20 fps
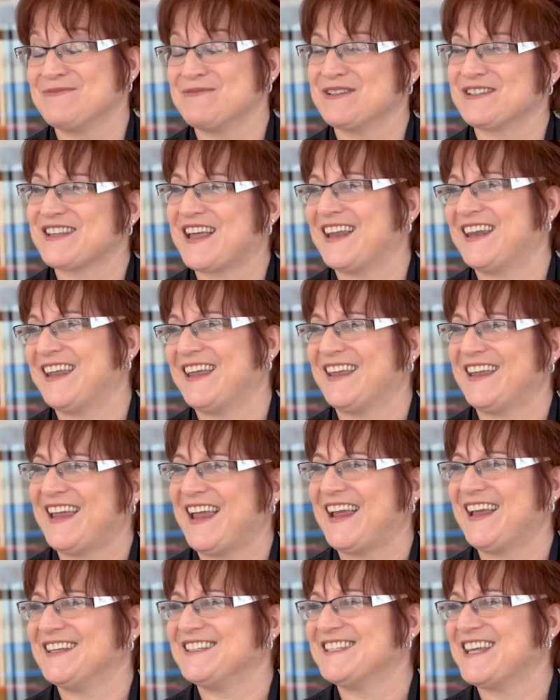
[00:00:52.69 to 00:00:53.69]
I'm just kind of
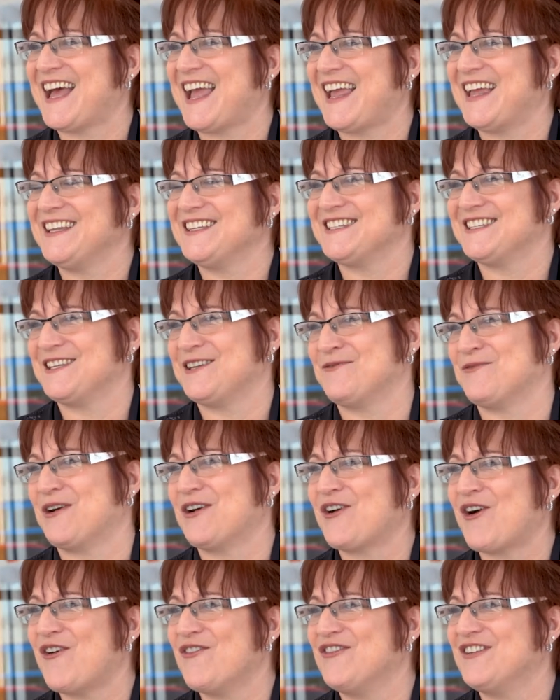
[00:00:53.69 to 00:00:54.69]
hanging tight, seeing
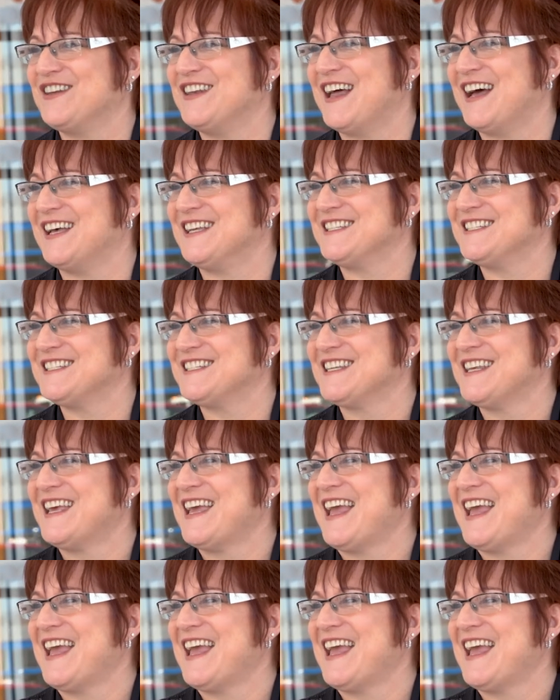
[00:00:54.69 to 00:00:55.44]
what COVID does."